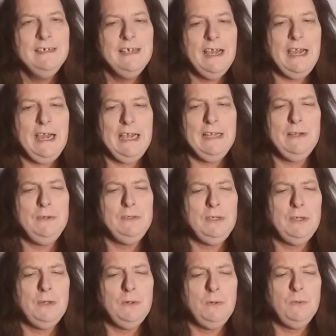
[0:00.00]
don't
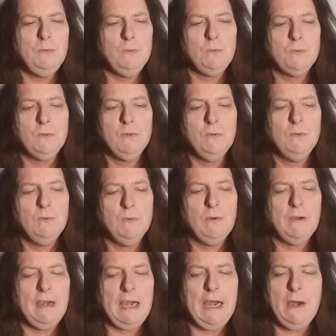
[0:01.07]
know
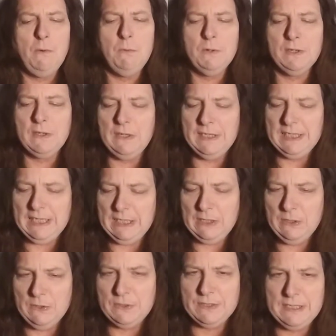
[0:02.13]
how we're going to get
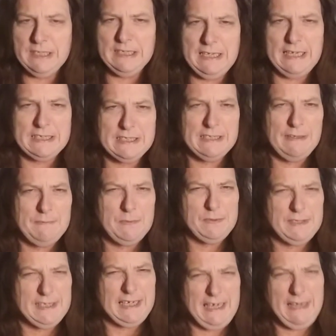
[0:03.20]
her to the next level in
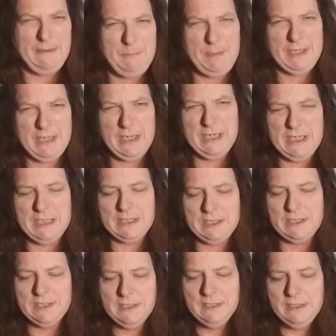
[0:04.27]
the game because